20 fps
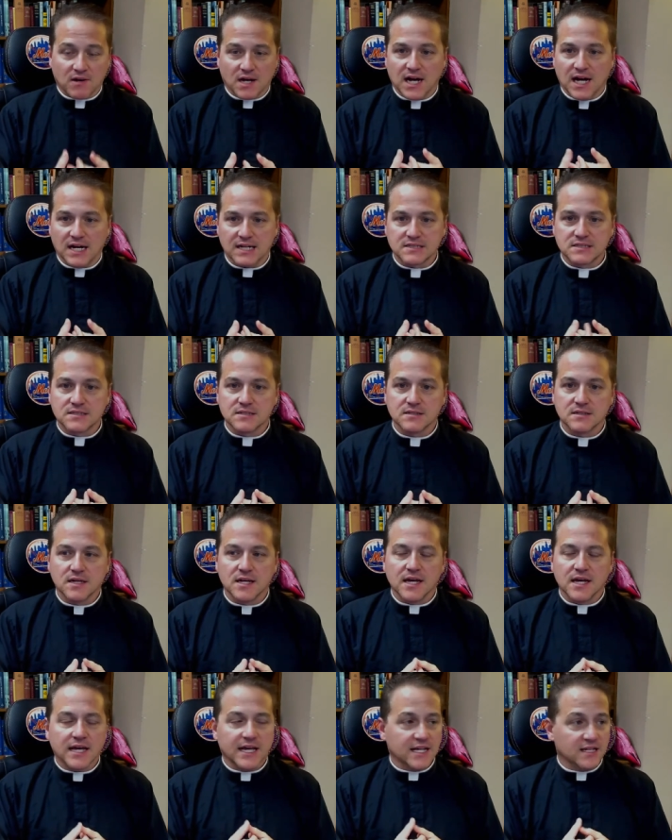us.
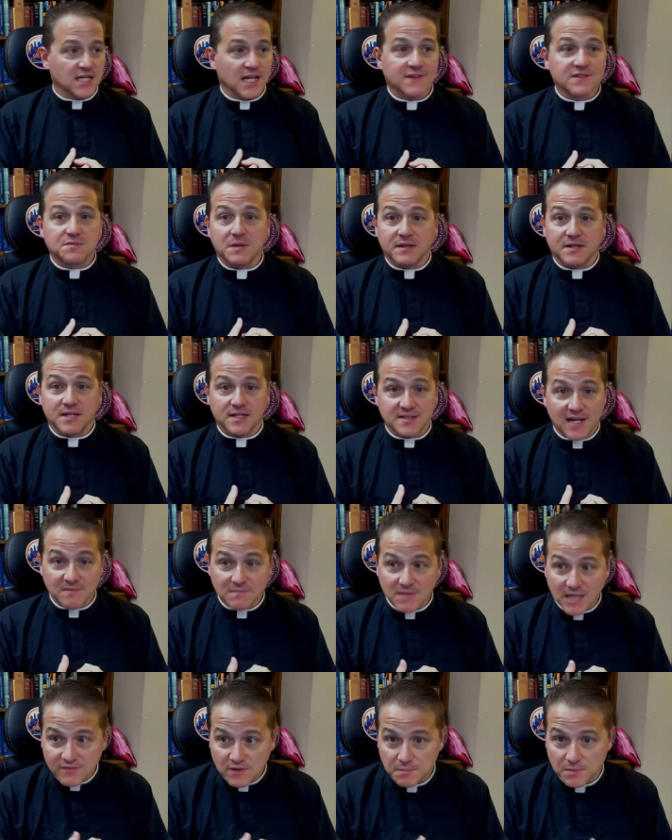He loves me because I'm
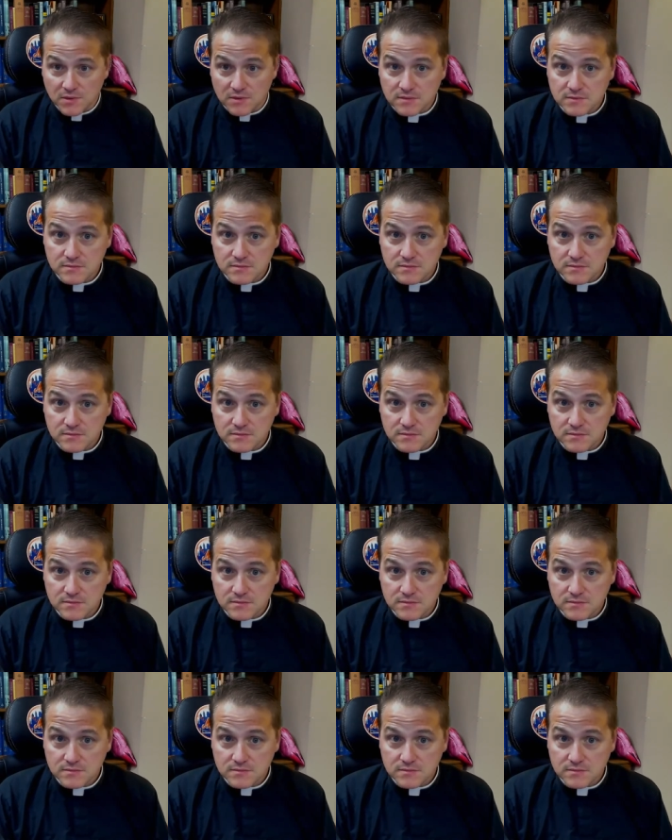lovable.